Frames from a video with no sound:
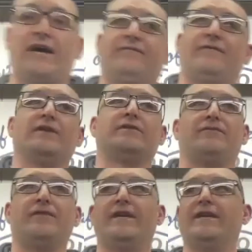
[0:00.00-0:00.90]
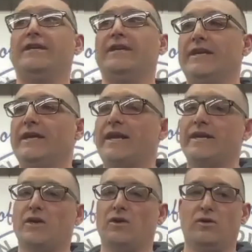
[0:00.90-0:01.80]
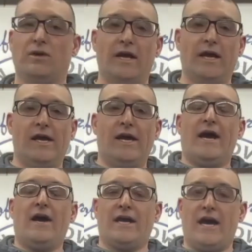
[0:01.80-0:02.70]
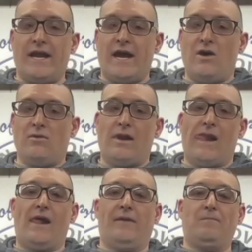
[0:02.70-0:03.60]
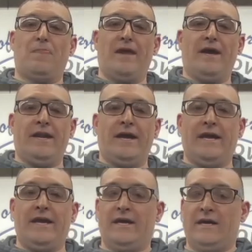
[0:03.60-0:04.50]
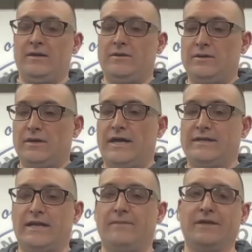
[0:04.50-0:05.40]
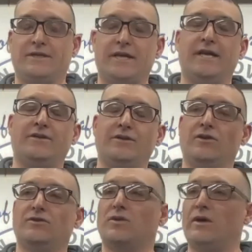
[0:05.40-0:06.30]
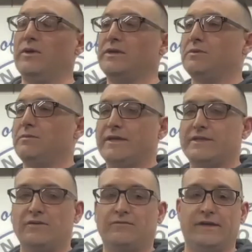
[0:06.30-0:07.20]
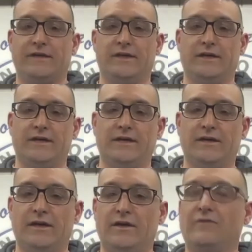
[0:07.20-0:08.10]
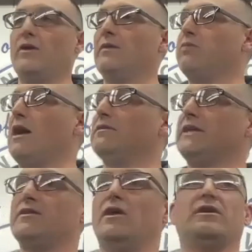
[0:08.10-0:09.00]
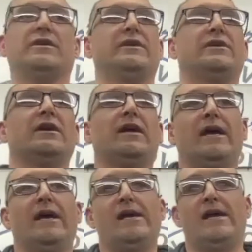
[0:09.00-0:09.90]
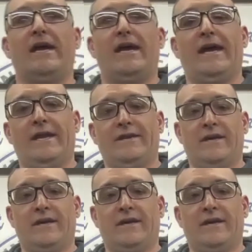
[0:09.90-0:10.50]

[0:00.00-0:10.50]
felt defeated again, and I got out, and I said, I'm going to change, you know. So I went to put myself in Fred Brown's. I call here, and